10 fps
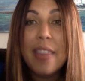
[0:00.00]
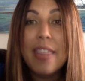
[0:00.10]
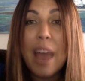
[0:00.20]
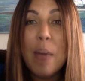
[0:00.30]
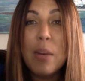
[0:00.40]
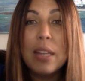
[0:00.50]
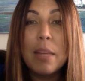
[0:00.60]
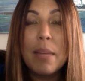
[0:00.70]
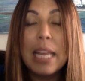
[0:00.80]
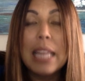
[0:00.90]
That would
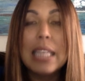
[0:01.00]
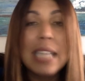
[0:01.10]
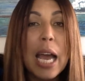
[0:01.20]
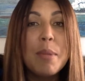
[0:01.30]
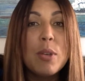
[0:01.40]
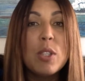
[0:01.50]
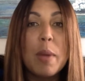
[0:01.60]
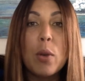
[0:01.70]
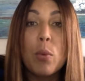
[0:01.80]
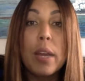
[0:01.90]
eliminate the time you
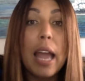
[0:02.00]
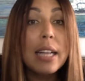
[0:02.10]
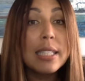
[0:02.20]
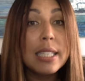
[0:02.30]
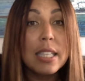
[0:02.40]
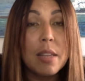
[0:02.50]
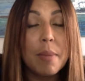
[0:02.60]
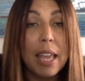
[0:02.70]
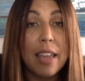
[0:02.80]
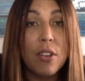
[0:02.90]
spent reacting to the
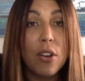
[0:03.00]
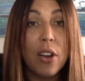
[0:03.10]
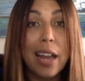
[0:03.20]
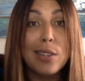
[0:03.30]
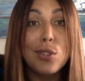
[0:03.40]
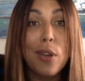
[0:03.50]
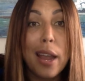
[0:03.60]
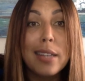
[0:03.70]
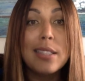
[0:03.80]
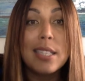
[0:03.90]
behavior and
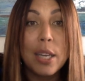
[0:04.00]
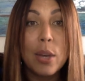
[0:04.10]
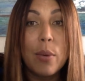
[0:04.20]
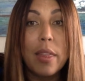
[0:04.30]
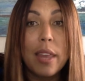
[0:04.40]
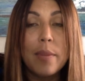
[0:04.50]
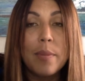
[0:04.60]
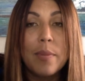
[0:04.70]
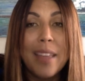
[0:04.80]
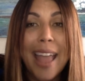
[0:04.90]
trying to deal with it.
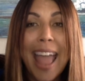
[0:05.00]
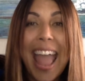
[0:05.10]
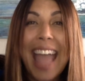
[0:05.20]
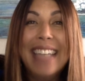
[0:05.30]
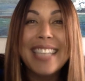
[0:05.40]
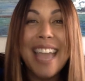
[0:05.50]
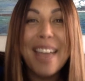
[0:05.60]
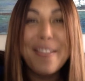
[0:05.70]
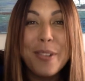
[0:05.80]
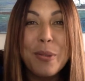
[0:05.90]
And
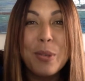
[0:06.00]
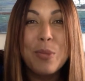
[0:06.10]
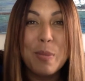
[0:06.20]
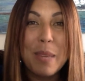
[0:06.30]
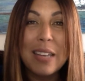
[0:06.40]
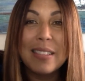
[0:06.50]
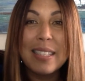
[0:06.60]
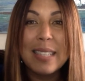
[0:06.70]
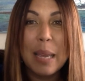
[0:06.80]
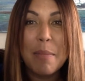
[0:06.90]
everyone would be on the
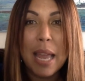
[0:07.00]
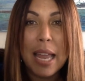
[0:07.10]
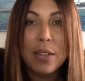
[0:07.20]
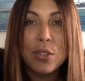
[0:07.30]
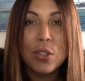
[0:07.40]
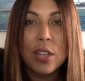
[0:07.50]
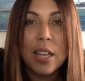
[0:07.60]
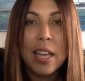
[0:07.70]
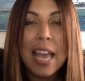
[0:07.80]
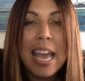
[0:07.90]
same page.
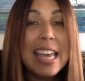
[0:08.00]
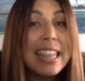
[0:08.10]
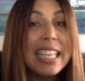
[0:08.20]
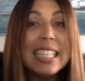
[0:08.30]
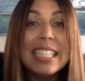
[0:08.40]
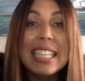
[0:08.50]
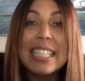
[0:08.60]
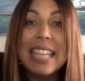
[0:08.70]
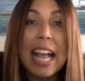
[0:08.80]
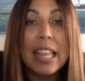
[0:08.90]
This is
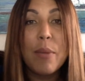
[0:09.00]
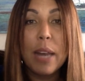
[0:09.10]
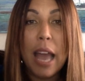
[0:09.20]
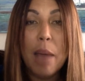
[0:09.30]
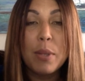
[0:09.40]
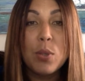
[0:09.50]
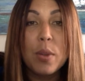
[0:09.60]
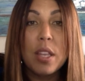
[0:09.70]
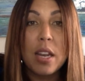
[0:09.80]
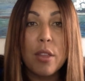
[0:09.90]
exactly what happened
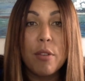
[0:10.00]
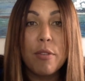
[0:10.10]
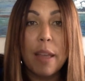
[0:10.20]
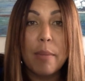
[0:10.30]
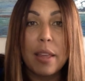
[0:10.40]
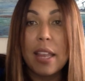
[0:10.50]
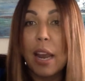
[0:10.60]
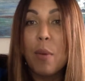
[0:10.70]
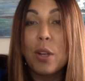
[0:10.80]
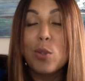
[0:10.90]
with another family that I
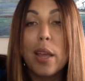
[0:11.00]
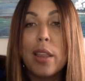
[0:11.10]
worked with.